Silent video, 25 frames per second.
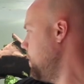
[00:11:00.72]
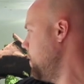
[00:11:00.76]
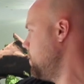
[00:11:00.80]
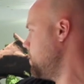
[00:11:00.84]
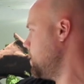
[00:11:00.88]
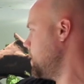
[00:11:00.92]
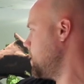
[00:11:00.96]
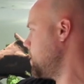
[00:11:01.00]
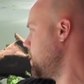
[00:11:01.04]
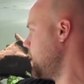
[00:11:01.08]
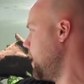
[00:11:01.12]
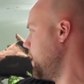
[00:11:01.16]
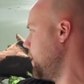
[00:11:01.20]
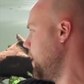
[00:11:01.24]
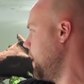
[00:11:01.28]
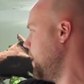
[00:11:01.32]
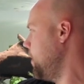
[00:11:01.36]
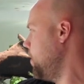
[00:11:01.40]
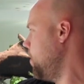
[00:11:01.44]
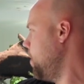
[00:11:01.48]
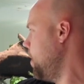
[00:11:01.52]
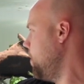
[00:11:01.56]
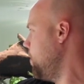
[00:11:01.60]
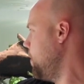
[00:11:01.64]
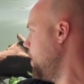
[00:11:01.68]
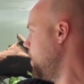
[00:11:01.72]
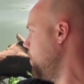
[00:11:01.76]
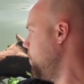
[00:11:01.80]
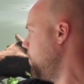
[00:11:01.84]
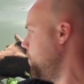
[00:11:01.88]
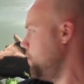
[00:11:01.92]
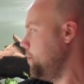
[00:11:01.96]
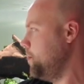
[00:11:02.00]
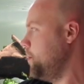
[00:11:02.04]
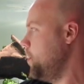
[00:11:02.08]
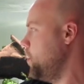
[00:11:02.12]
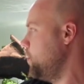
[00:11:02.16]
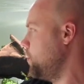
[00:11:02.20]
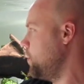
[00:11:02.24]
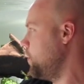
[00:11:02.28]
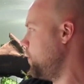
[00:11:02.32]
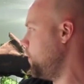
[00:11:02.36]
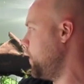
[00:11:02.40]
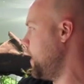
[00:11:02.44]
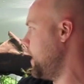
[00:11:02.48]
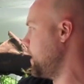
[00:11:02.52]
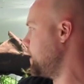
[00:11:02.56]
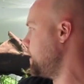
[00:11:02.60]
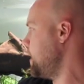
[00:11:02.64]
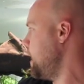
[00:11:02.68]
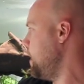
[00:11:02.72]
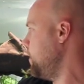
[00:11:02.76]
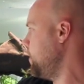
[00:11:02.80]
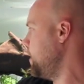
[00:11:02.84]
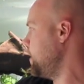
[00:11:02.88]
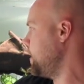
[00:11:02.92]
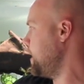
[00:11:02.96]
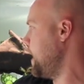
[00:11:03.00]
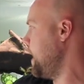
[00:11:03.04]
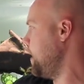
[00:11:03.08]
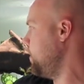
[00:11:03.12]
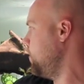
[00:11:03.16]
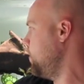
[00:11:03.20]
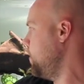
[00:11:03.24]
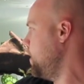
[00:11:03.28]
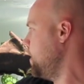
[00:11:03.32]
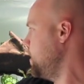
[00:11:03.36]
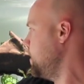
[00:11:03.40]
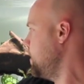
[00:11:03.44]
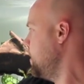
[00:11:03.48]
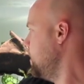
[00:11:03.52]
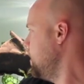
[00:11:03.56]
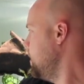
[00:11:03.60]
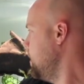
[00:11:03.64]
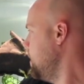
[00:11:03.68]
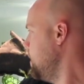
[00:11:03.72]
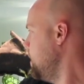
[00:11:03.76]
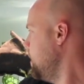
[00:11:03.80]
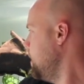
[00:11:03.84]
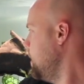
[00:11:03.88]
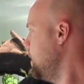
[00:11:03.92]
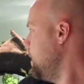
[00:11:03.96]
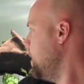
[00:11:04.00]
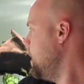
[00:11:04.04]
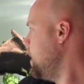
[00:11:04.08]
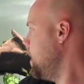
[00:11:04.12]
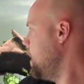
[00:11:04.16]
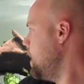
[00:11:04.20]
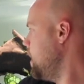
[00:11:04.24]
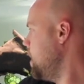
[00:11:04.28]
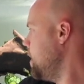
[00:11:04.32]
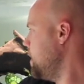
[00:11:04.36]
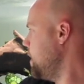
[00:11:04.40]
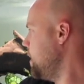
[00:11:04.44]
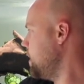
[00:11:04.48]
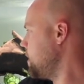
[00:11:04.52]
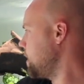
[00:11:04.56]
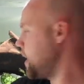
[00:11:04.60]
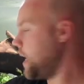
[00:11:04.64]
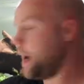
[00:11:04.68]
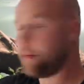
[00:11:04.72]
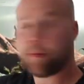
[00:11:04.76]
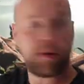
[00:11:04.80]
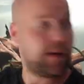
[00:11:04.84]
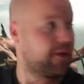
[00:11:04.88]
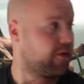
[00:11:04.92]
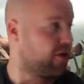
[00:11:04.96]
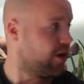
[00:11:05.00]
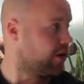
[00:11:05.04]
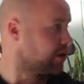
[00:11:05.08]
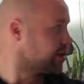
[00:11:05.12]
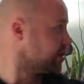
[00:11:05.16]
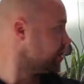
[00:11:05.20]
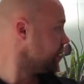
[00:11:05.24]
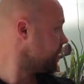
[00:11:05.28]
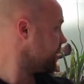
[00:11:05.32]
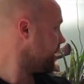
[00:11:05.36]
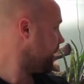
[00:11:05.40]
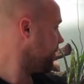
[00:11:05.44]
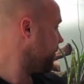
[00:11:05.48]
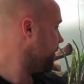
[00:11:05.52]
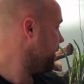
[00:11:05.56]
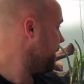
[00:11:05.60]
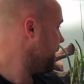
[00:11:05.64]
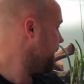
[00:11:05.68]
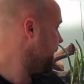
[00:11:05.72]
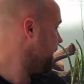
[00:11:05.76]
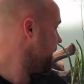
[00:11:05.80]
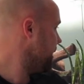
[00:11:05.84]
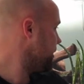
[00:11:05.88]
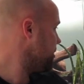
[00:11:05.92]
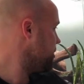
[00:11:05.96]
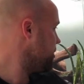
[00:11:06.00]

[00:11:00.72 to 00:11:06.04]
when was it, Sunday night, when I moved the flagtail and the datnoid. There's a couple of rocks and stuff in there,